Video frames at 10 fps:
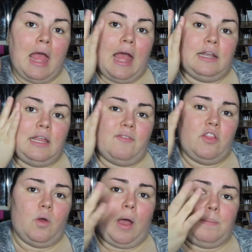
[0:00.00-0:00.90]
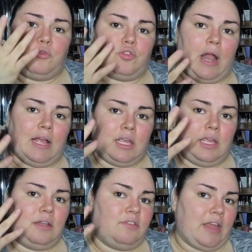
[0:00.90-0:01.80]
And even though I'm dragging
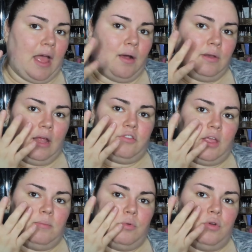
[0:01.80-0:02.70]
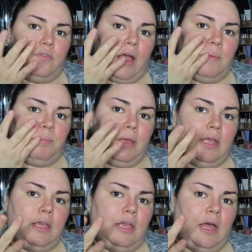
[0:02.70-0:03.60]
it down as I move, I'm
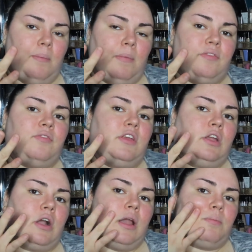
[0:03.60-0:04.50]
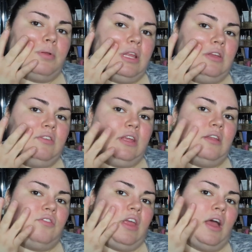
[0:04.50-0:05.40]
picking up my finger and placing
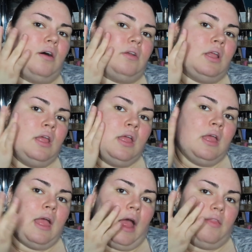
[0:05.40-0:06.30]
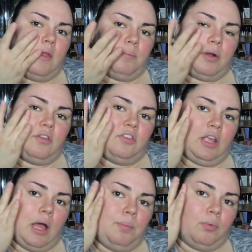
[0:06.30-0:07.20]
it down and then
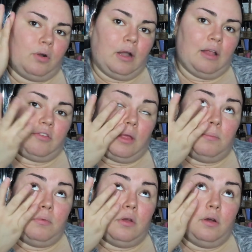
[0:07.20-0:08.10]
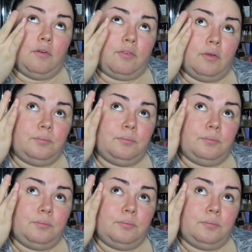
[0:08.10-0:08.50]
pressing upward as I move.